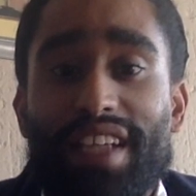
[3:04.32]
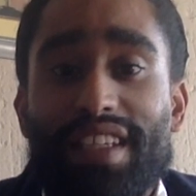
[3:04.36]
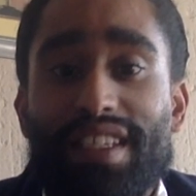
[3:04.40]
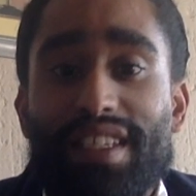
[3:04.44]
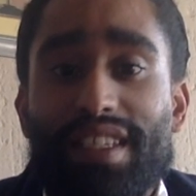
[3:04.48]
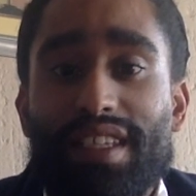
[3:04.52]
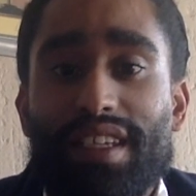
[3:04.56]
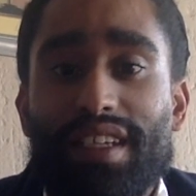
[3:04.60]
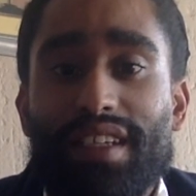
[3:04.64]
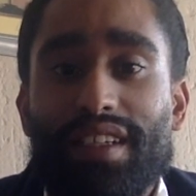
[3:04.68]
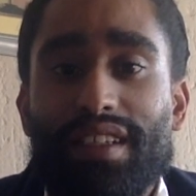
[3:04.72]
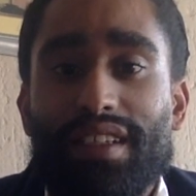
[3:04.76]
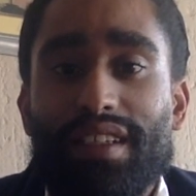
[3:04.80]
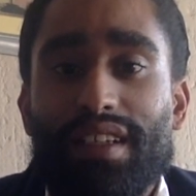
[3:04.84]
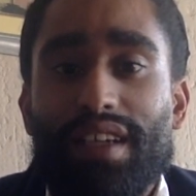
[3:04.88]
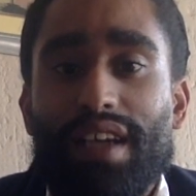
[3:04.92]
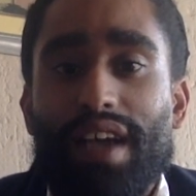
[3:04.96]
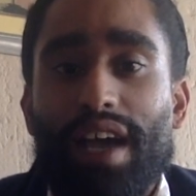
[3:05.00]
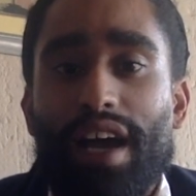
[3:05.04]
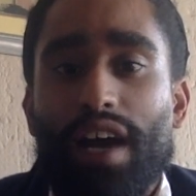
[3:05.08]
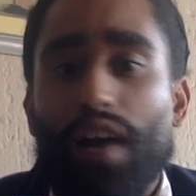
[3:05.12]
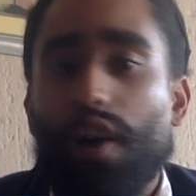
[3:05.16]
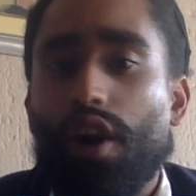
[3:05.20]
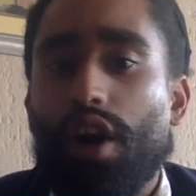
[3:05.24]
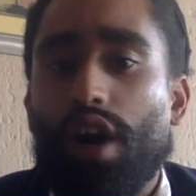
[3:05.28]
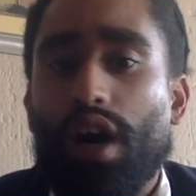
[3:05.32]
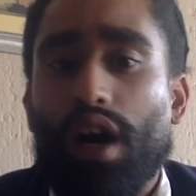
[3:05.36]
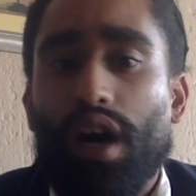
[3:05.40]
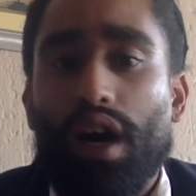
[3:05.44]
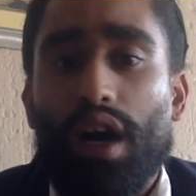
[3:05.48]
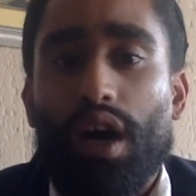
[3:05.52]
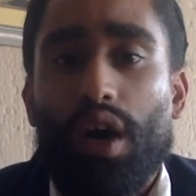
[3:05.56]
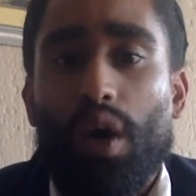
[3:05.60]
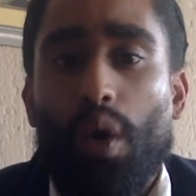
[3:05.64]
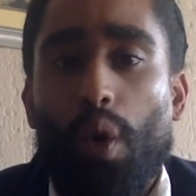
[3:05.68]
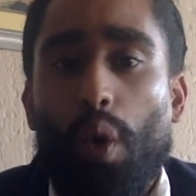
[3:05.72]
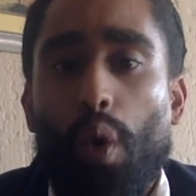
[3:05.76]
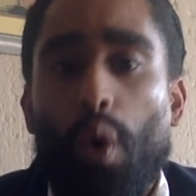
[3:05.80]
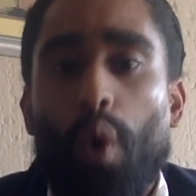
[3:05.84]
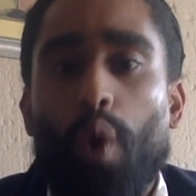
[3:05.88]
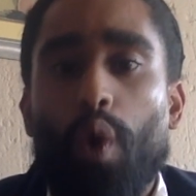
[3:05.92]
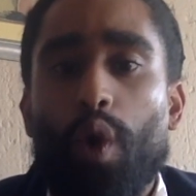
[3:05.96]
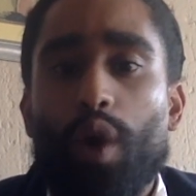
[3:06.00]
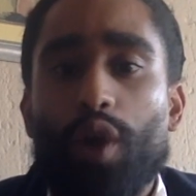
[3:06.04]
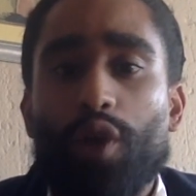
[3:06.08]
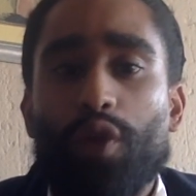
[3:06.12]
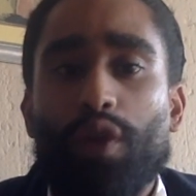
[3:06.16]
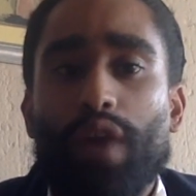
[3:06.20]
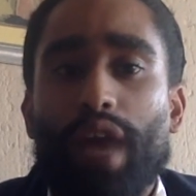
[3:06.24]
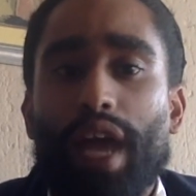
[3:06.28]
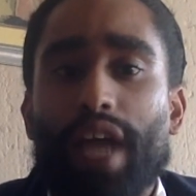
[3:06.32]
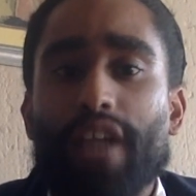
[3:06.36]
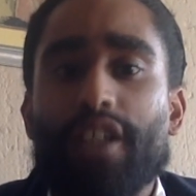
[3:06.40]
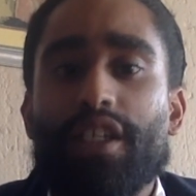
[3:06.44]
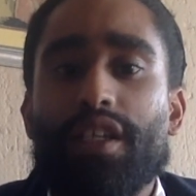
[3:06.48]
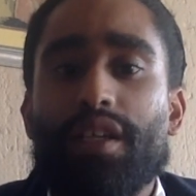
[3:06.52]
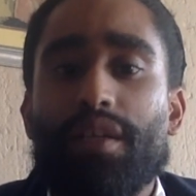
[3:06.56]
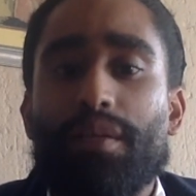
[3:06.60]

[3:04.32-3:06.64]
on utilizing the Instagram stories